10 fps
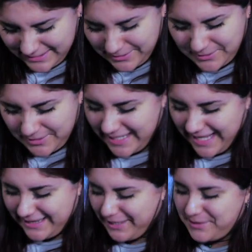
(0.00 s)
Dear Lord,
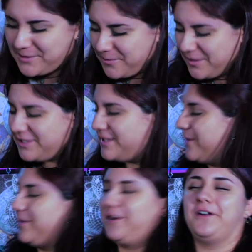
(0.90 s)
I thank you so much
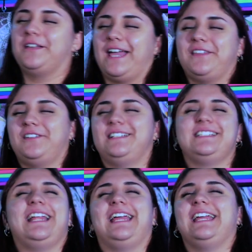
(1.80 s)
that we are all gathered here
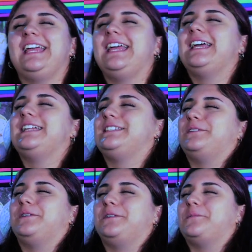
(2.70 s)
today to
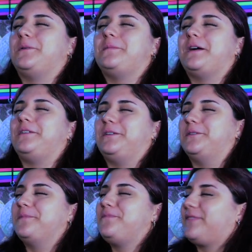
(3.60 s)
learn more about
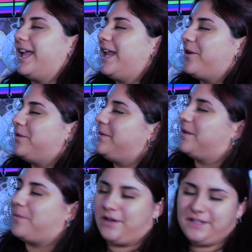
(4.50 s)
you and how to be
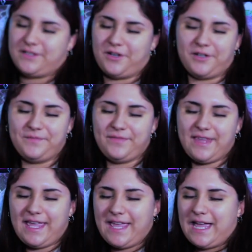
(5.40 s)
a party starter.
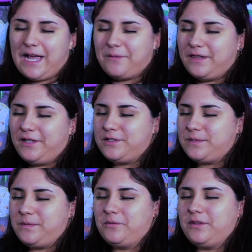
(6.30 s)
I pray that you
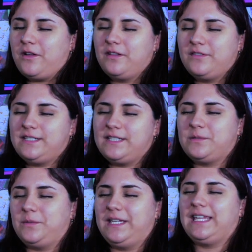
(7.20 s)
just be with all of us
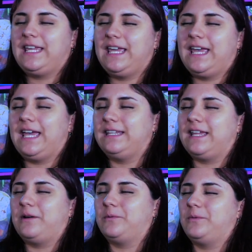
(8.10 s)
this week and
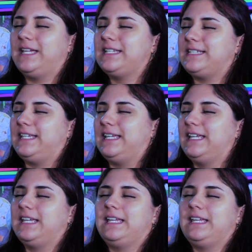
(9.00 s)
that we can see,